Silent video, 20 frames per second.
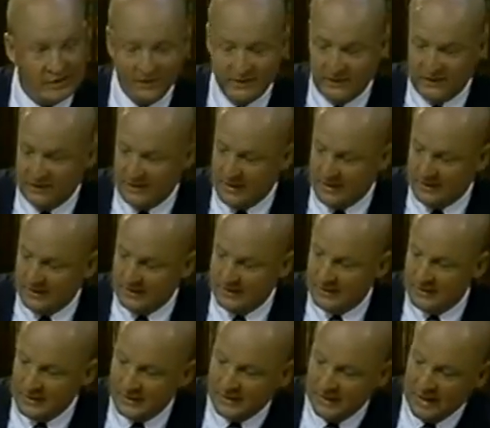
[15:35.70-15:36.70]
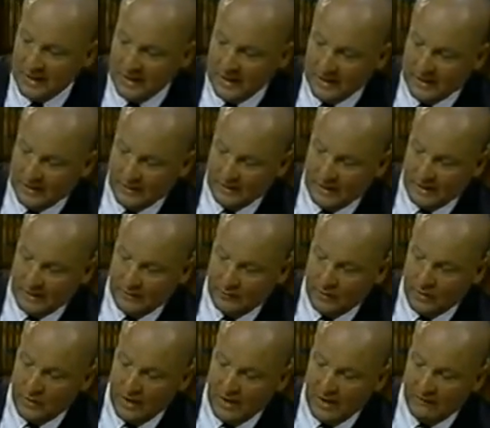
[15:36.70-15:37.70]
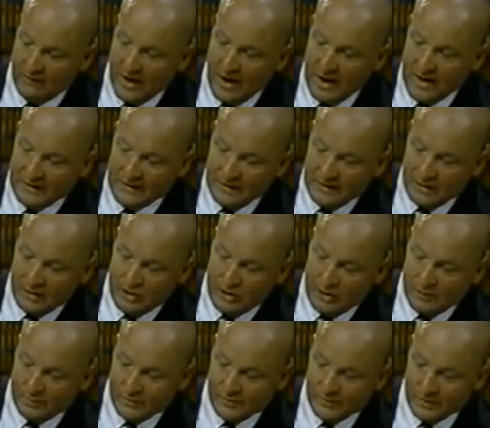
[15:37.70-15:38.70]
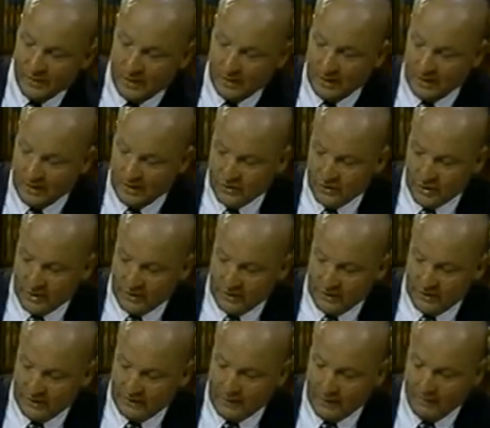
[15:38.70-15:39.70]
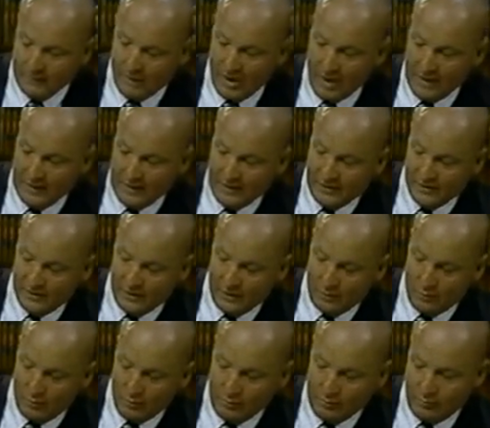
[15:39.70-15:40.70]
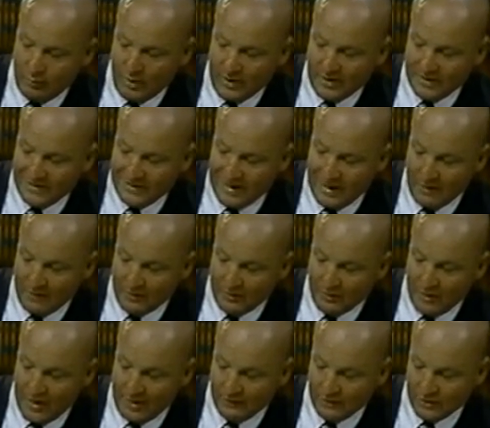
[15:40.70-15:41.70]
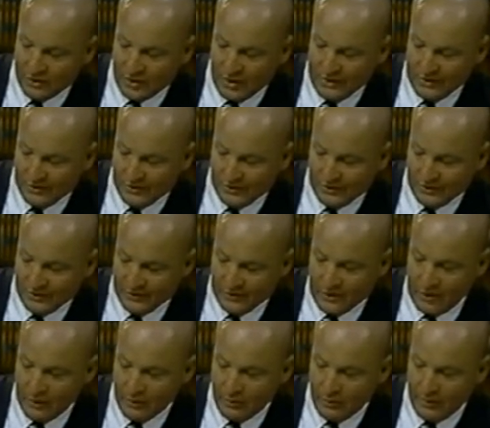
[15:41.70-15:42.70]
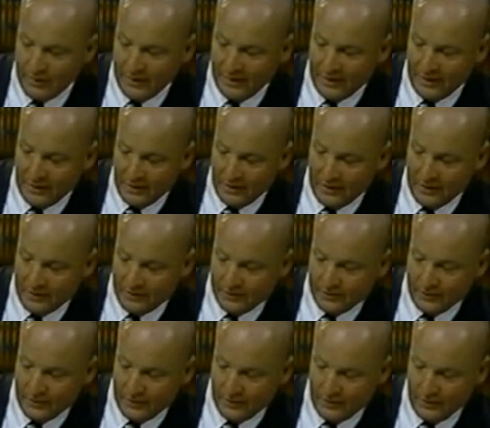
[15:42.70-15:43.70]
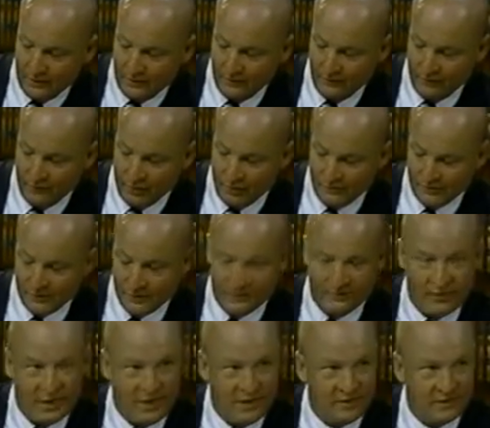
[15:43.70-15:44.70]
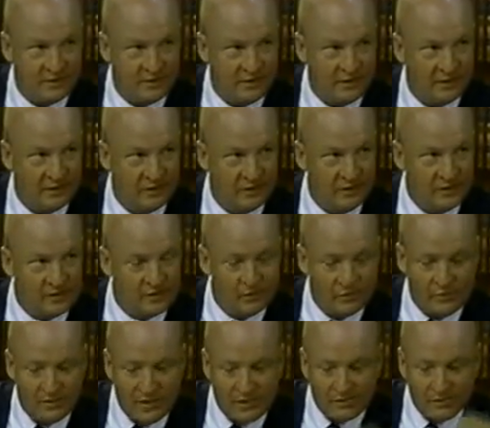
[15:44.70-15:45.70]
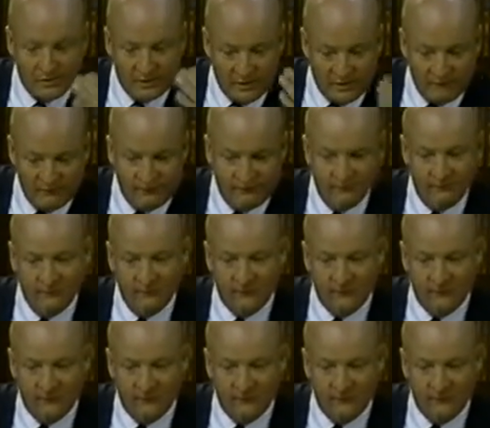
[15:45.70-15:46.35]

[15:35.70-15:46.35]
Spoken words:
of 1996, said we'll have ID chips injected in our bodies that will replace our driver's licenses, our credit cards, and other forms of ID. So they're actually